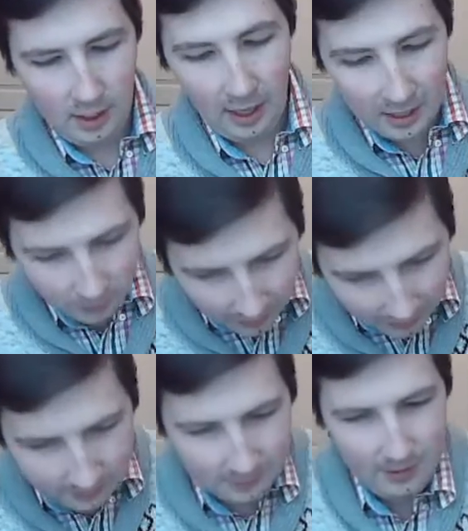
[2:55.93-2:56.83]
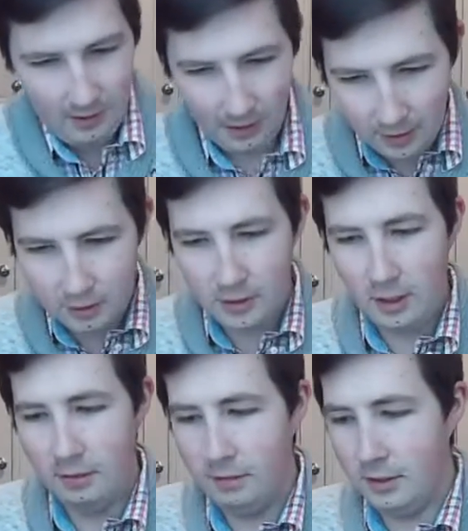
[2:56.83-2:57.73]
Anyway, just a
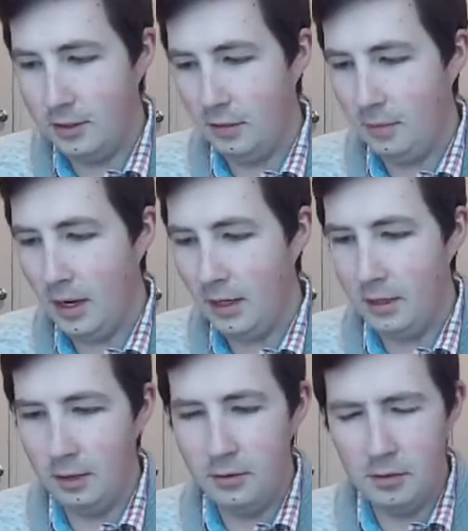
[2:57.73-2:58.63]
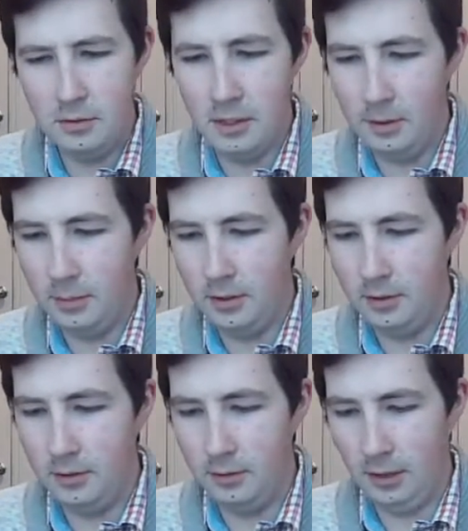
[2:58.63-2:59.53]
lot of fun stuff. I'm not going to go too deep
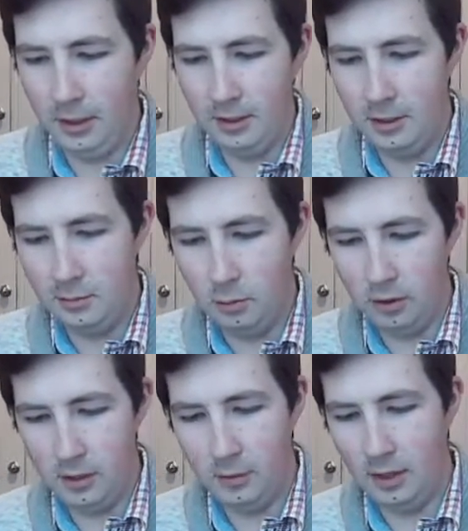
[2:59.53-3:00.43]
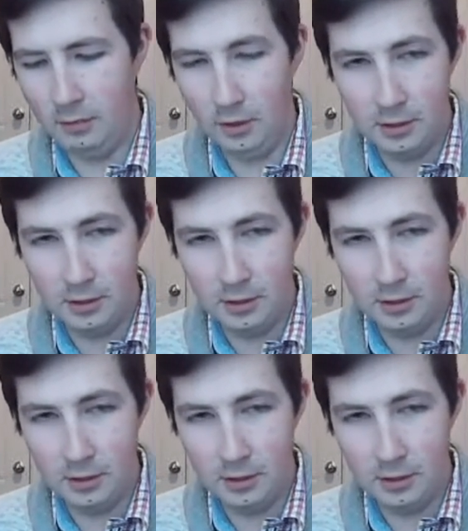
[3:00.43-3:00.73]
into these books or whatever.